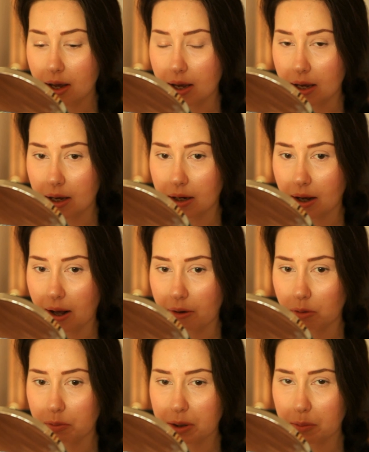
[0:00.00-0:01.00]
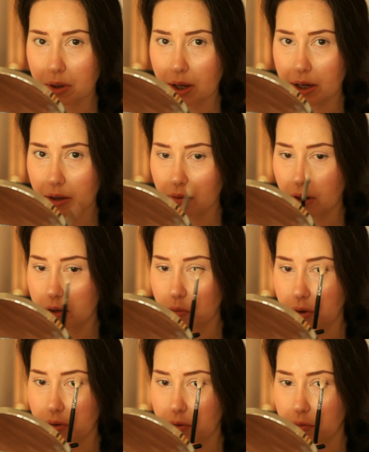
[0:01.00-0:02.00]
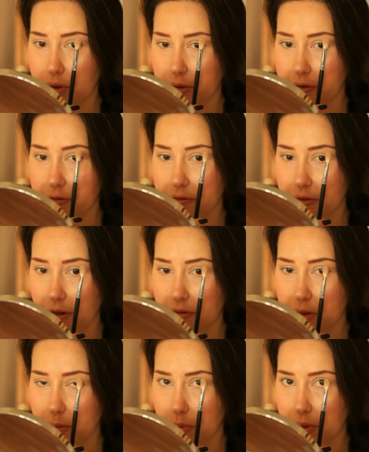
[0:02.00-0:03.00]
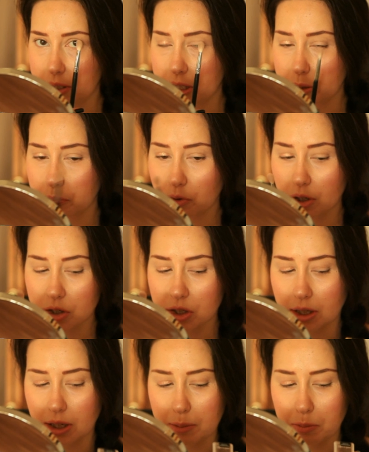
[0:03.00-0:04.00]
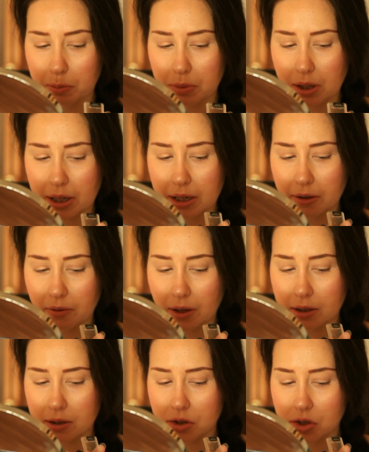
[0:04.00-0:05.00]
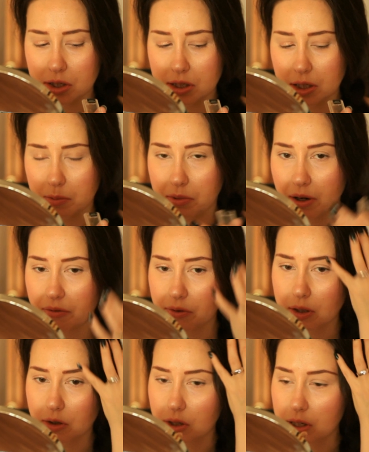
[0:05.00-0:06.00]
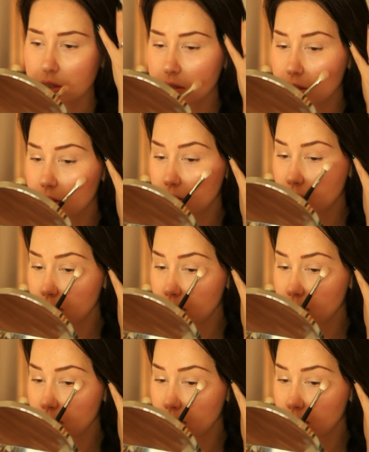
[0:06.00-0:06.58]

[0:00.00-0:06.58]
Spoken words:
And I will be applying that with a really fluffy blending brush, and I'm applying that just above the crease.